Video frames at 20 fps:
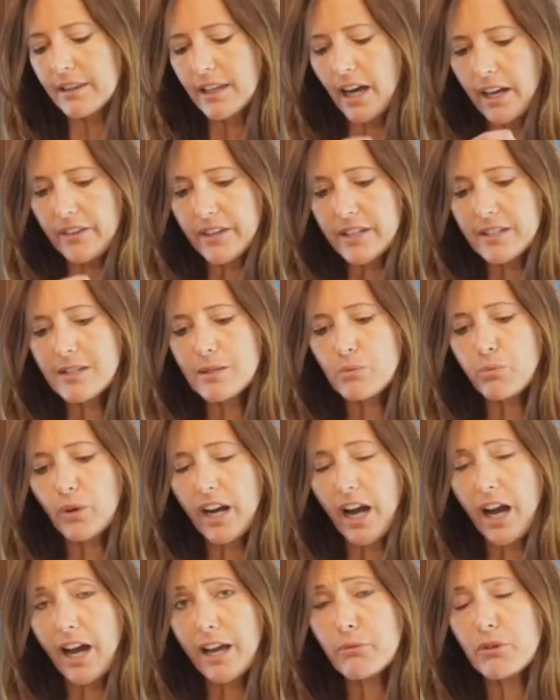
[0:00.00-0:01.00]
this is
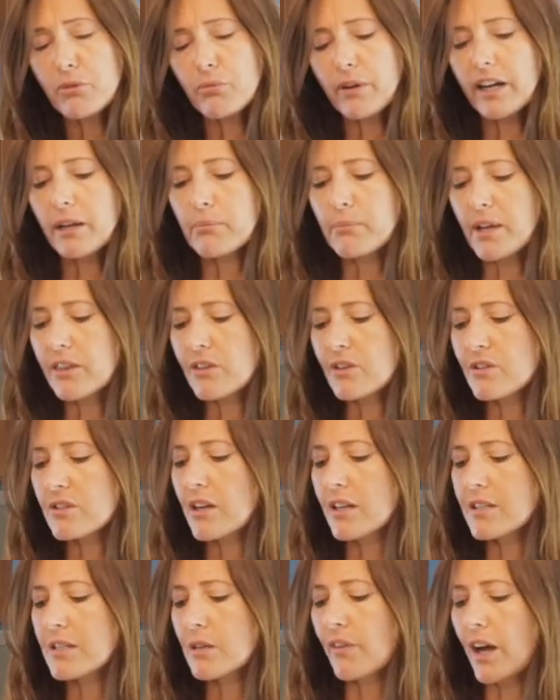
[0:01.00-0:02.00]
what I would recommend. There's
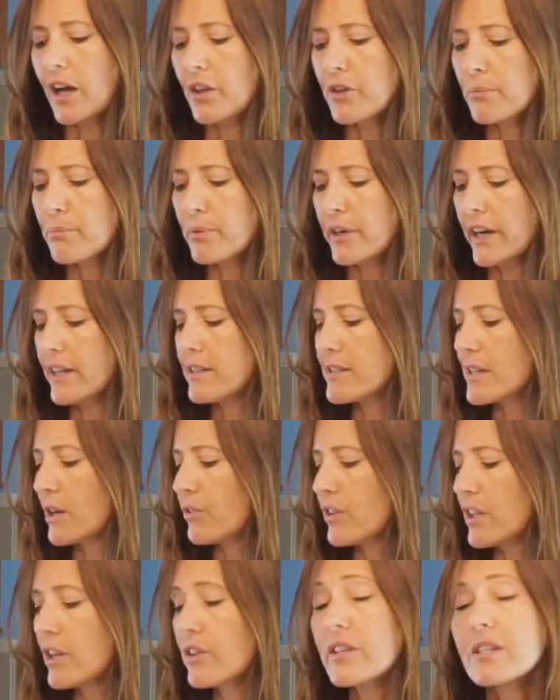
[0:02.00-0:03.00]
lots of other brands
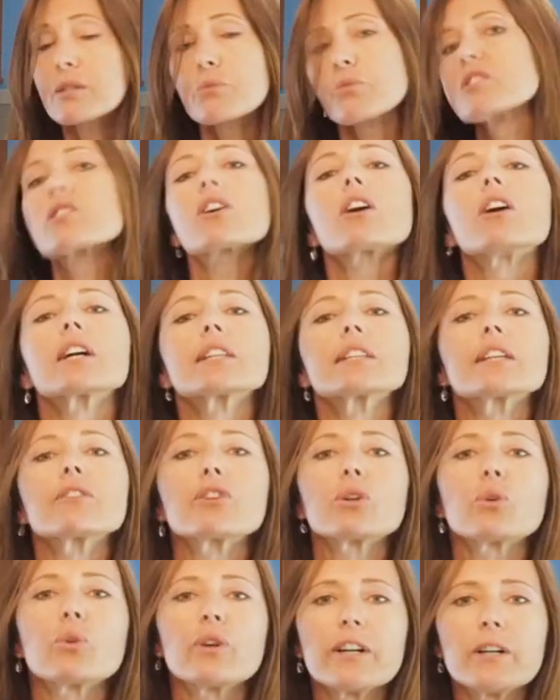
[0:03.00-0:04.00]
out there. This one's cod
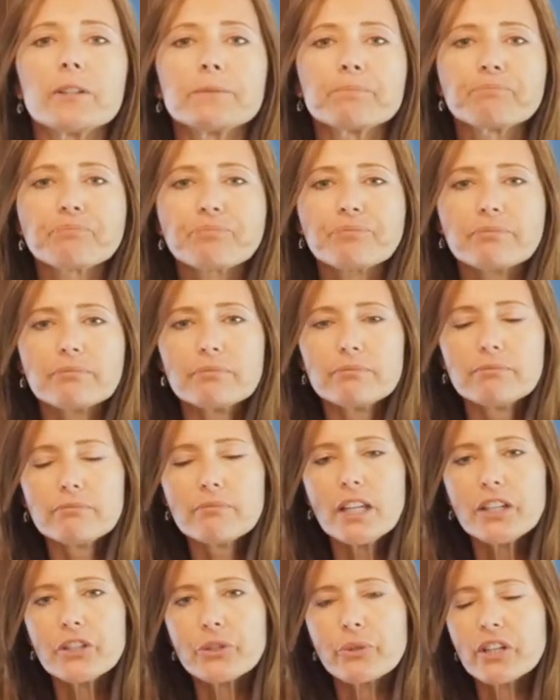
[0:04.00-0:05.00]
liver oil.
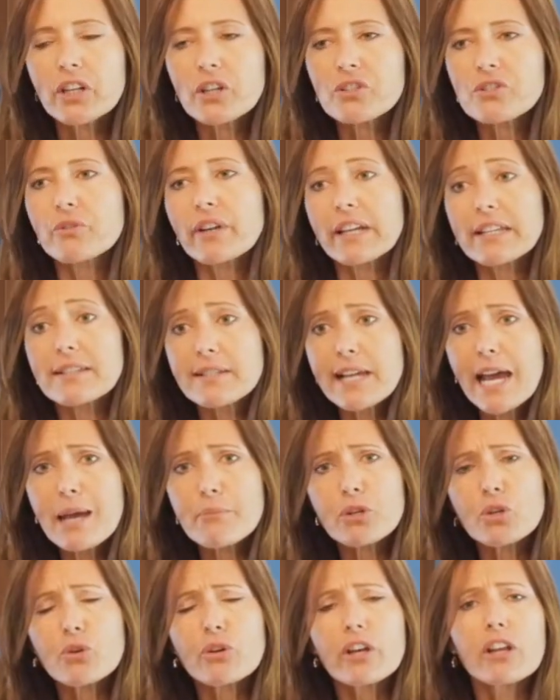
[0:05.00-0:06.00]
You could also get
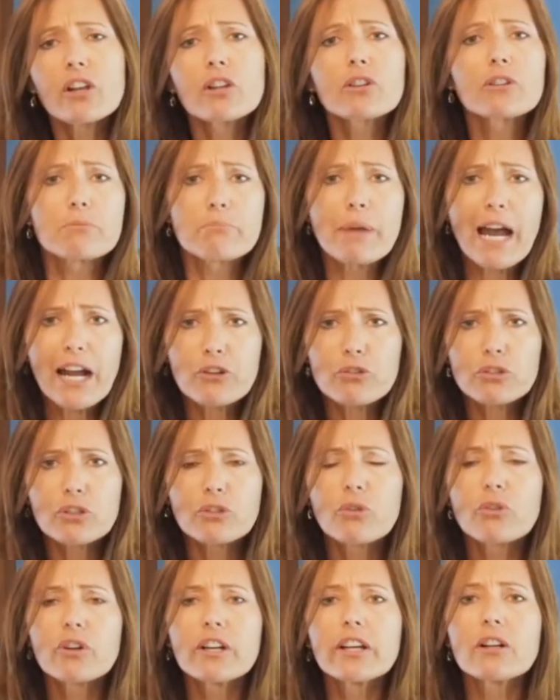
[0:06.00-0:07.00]
salmon oil or
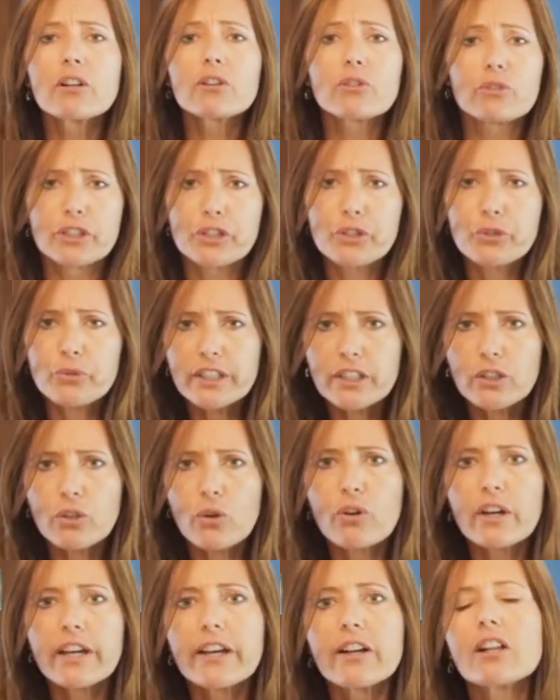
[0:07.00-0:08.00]
mackerel oil or krill
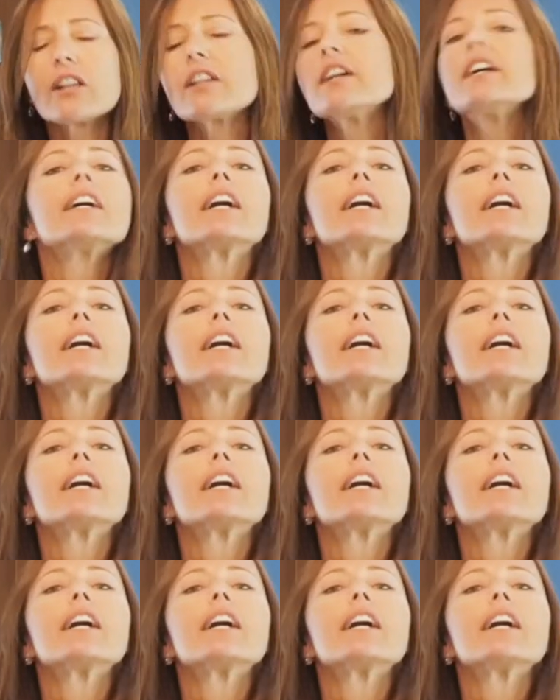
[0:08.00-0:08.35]
oil.